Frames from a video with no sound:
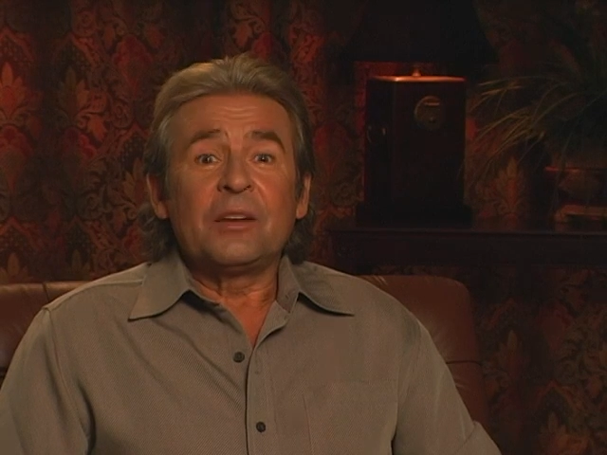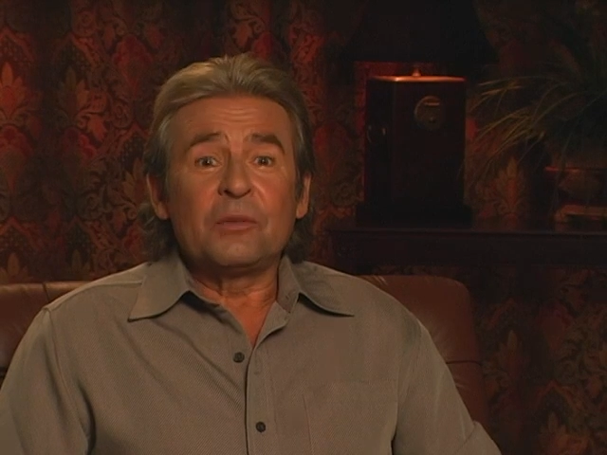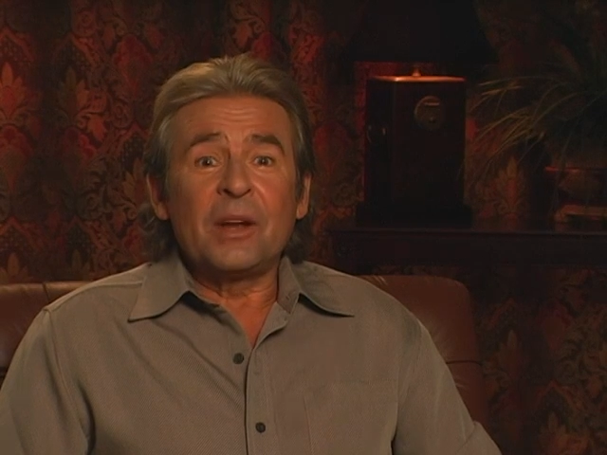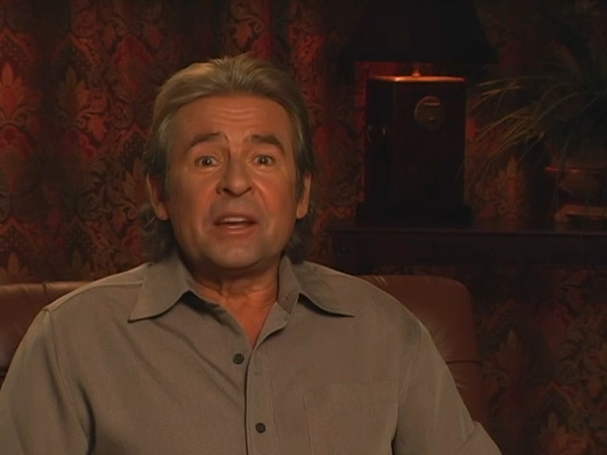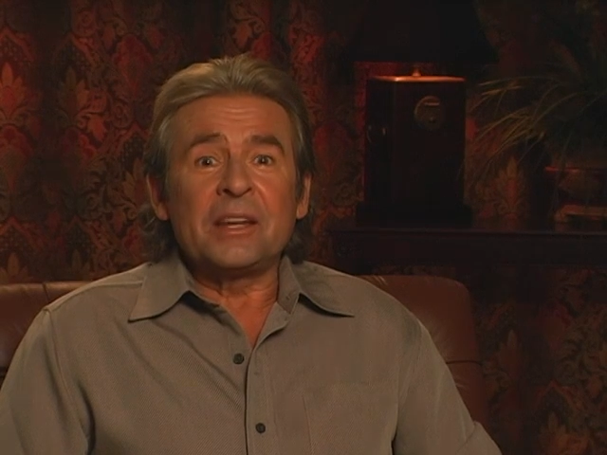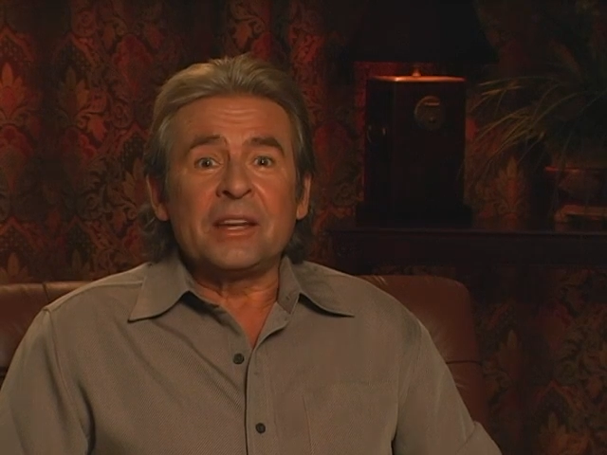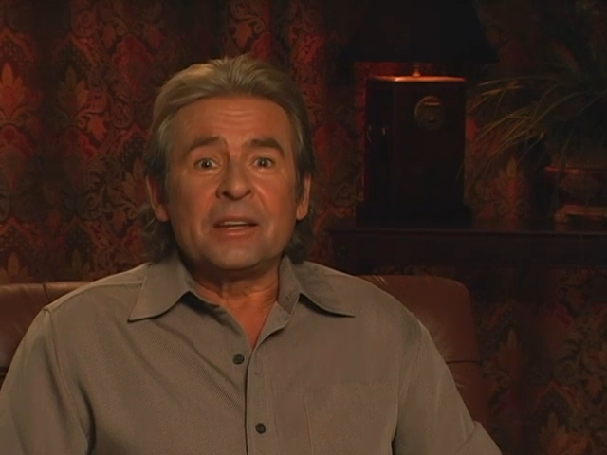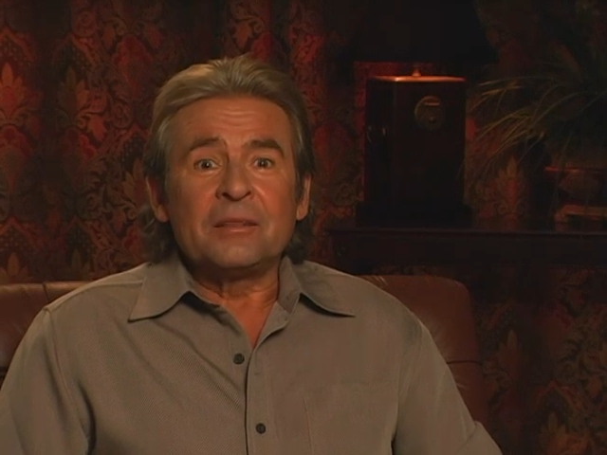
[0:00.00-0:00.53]

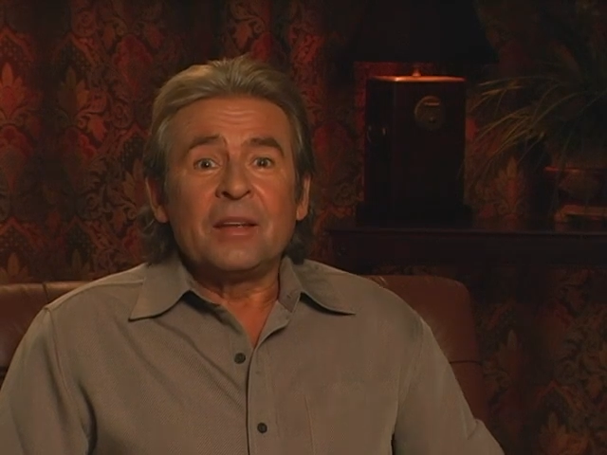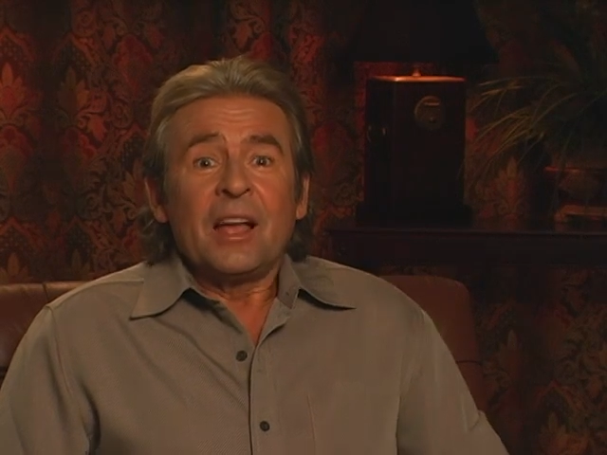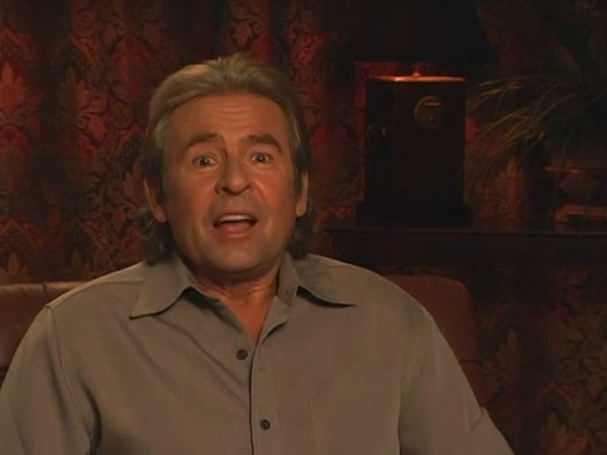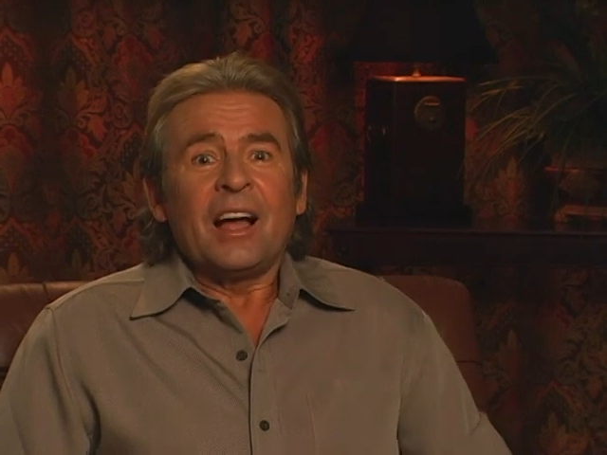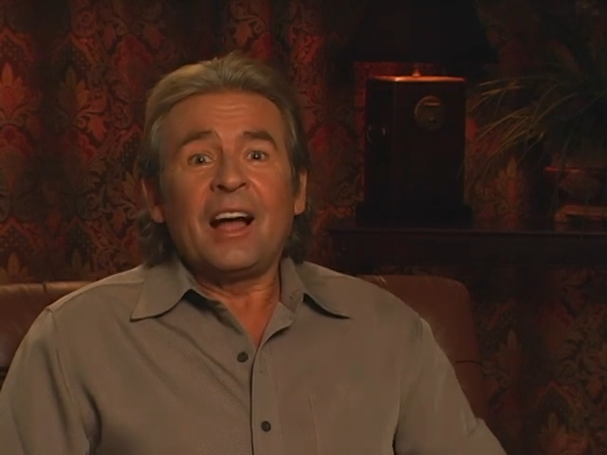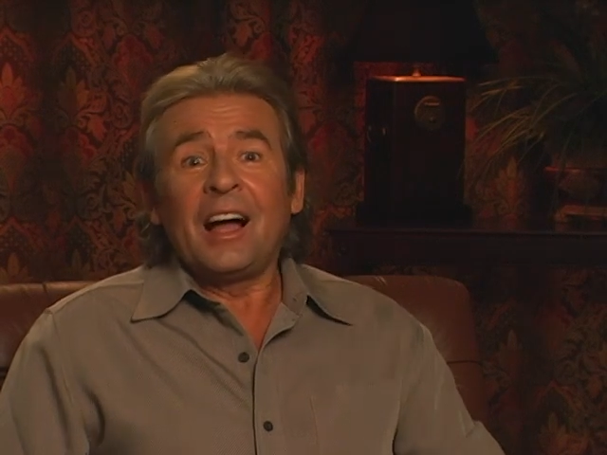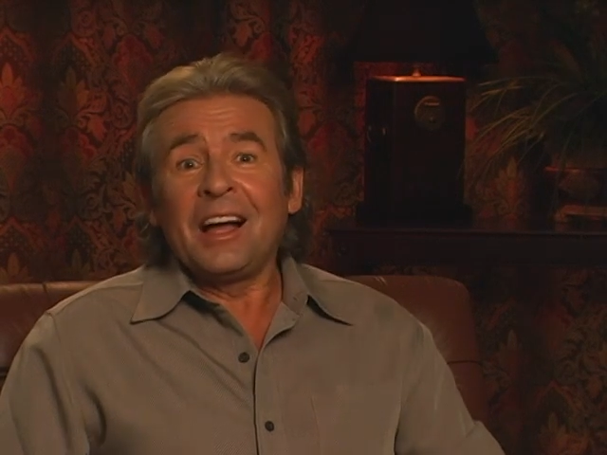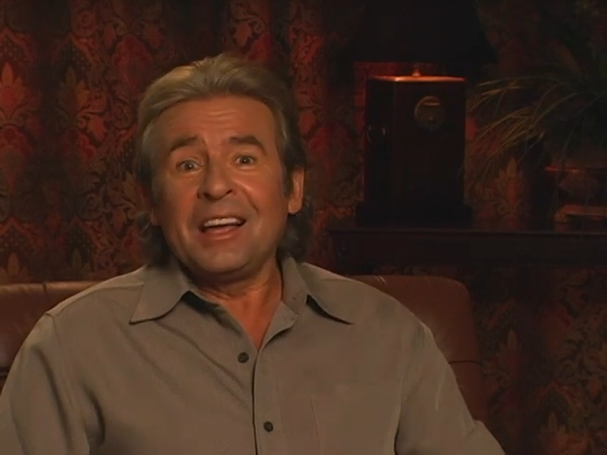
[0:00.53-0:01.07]
Ready.
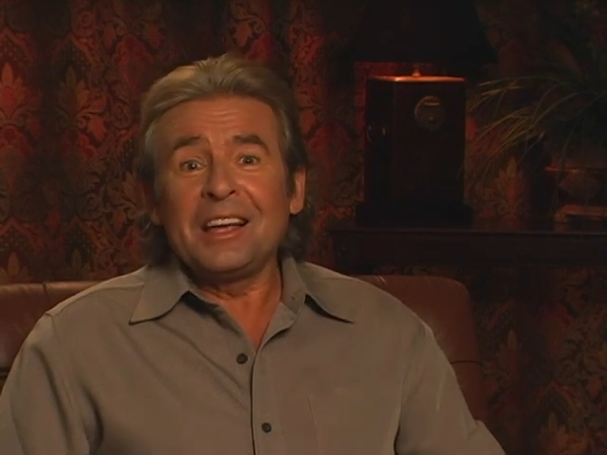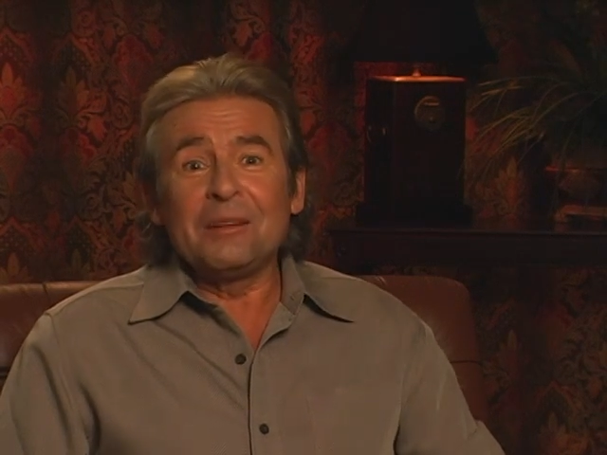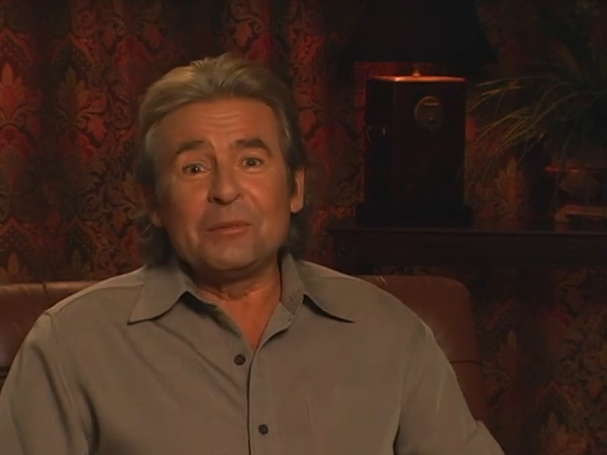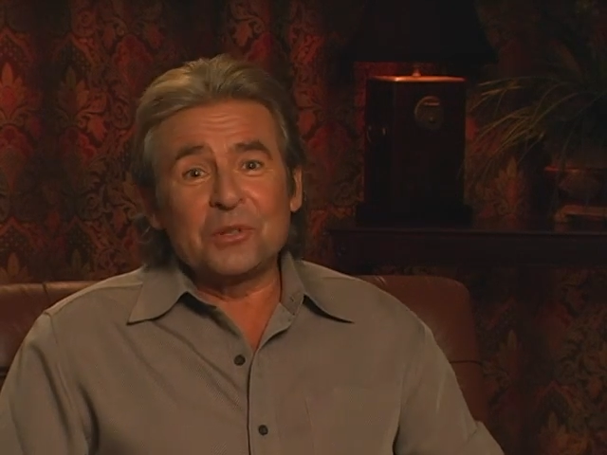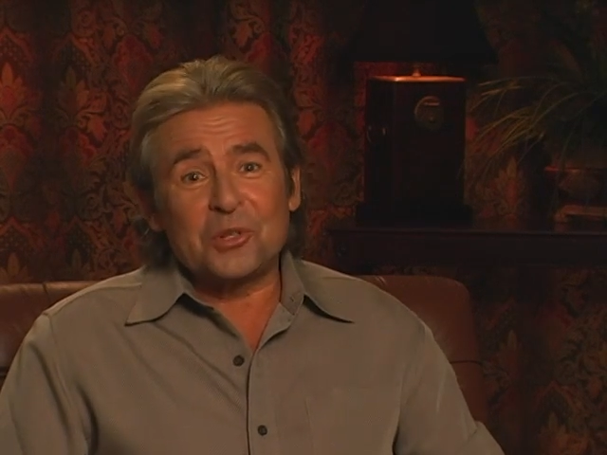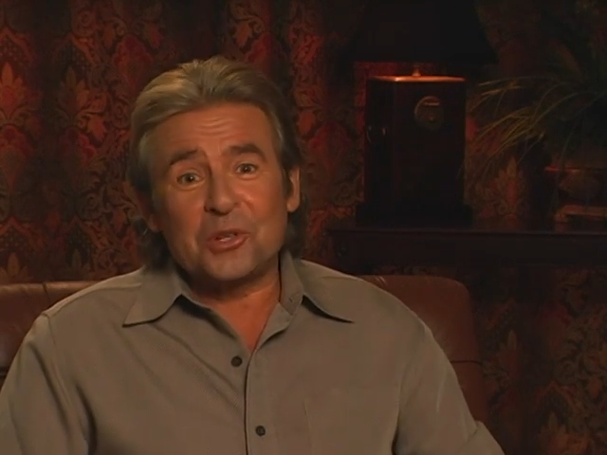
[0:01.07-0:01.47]
I am a